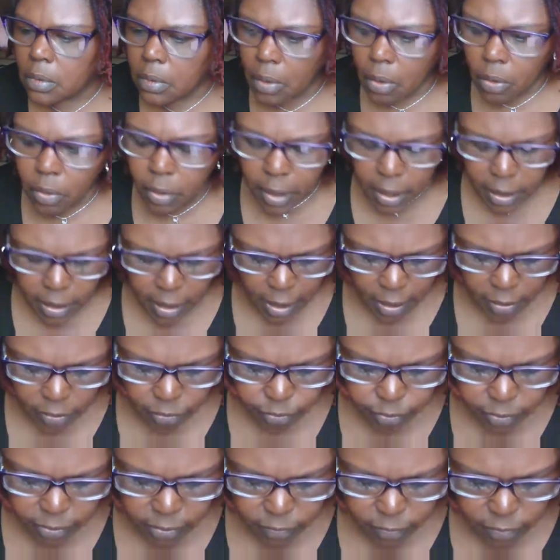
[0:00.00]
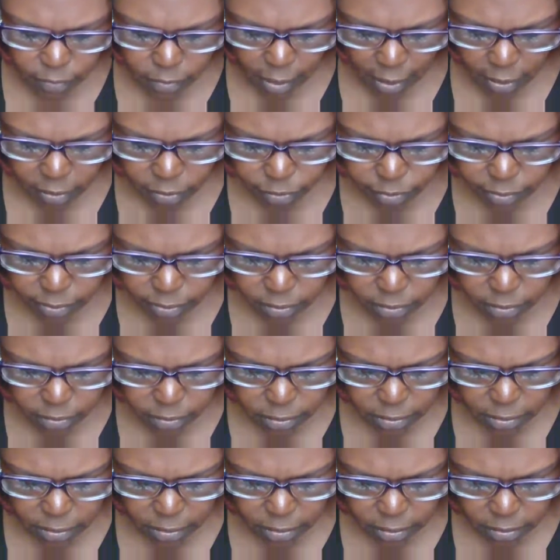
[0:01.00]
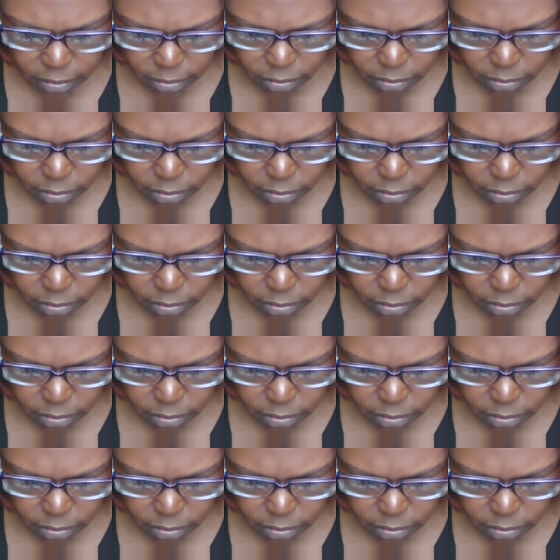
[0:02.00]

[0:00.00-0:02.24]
Okay, how do we, how do we see it?